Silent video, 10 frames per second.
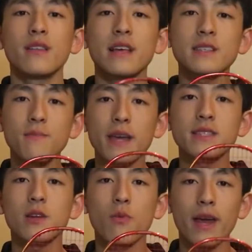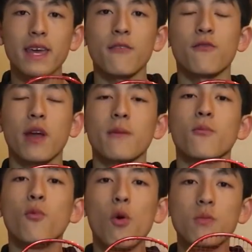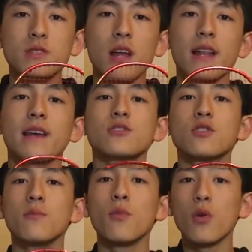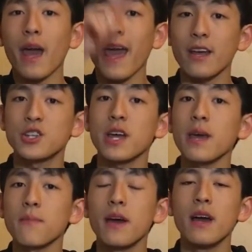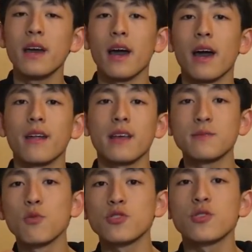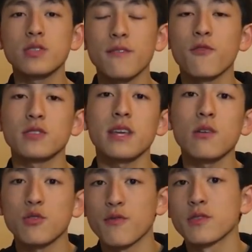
This makes the racket frame warp slightly into a more egg shape, and it's more suited for singles